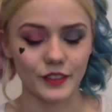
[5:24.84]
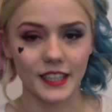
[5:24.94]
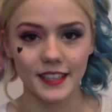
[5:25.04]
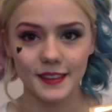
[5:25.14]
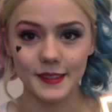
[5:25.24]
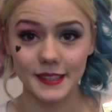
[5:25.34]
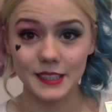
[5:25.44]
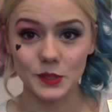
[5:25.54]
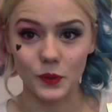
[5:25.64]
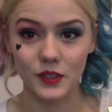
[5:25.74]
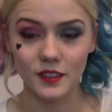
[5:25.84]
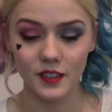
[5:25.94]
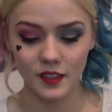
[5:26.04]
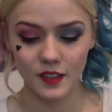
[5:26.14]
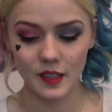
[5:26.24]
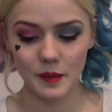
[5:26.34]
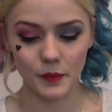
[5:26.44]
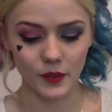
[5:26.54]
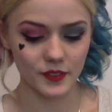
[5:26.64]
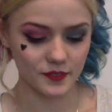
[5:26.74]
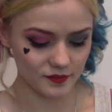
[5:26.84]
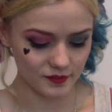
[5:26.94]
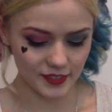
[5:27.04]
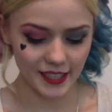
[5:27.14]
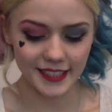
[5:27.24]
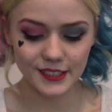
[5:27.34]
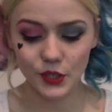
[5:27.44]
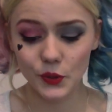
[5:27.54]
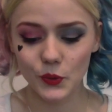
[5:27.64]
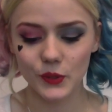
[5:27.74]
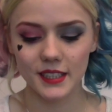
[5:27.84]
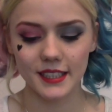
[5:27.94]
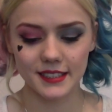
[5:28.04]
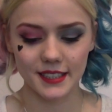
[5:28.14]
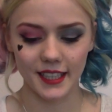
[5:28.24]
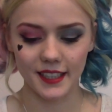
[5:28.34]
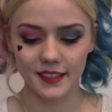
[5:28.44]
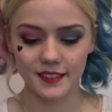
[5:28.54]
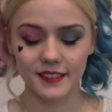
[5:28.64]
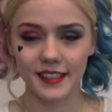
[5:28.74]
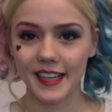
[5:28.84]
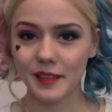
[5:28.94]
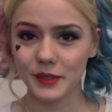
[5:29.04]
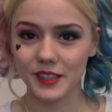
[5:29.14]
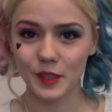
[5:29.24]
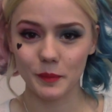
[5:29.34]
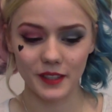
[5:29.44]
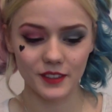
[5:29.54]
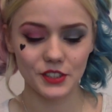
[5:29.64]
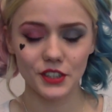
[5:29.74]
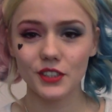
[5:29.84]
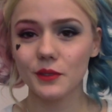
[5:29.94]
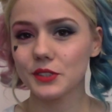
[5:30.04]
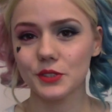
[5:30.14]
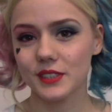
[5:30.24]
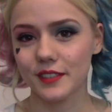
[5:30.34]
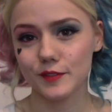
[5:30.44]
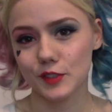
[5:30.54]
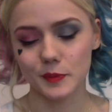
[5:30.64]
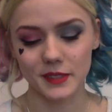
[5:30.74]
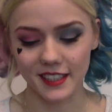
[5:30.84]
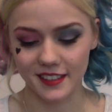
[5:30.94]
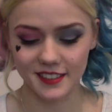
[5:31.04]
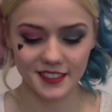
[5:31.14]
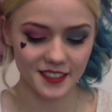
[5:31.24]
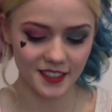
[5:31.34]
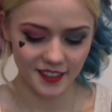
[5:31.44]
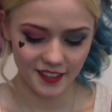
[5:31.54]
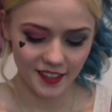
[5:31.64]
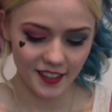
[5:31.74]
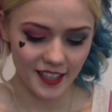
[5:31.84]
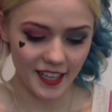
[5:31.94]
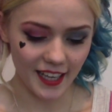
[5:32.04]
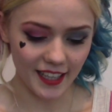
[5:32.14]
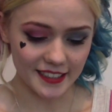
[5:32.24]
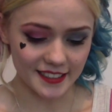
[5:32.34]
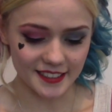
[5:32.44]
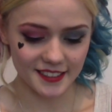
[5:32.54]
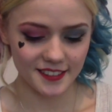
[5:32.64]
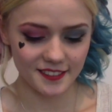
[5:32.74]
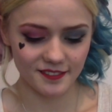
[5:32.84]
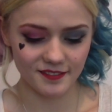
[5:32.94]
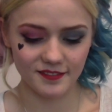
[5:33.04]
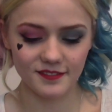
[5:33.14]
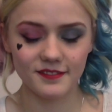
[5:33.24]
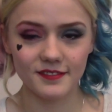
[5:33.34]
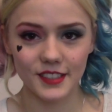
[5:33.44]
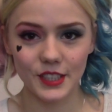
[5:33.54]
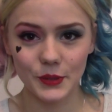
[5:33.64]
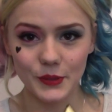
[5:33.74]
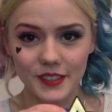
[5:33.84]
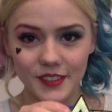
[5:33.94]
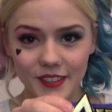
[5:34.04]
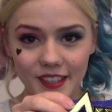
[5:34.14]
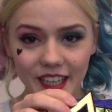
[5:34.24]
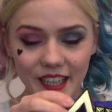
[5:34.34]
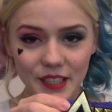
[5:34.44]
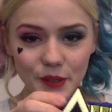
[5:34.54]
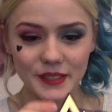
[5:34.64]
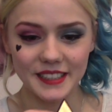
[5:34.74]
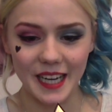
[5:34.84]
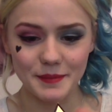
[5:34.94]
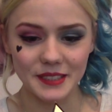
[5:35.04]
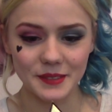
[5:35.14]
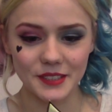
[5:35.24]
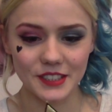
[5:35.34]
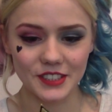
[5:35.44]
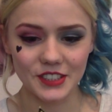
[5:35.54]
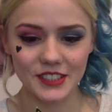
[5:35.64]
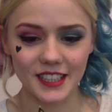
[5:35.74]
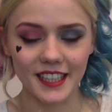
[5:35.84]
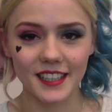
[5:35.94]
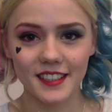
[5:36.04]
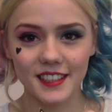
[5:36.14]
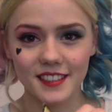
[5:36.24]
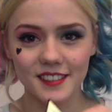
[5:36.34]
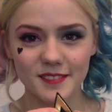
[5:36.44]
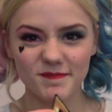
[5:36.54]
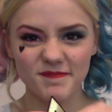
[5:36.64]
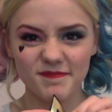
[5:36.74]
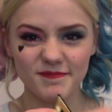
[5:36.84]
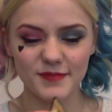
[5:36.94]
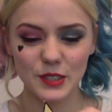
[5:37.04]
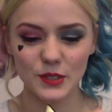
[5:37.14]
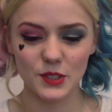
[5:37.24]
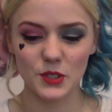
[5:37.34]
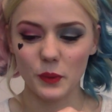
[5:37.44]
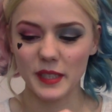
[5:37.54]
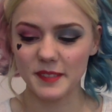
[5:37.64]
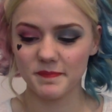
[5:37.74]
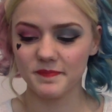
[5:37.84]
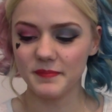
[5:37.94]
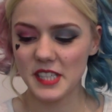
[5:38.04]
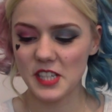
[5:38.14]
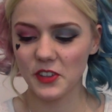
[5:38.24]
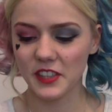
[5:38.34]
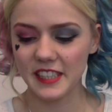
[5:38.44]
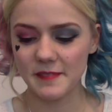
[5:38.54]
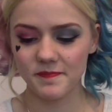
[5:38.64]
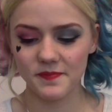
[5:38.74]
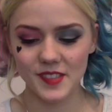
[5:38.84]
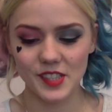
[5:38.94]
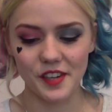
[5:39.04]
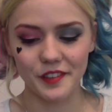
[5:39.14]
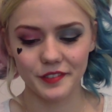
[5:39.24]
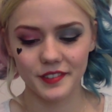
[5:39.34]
like this one, but it is cool that it's like, it came with a little belt because you can always use that for something else. And a cute little Harlequin diamond, which is just like sewy, materially stuff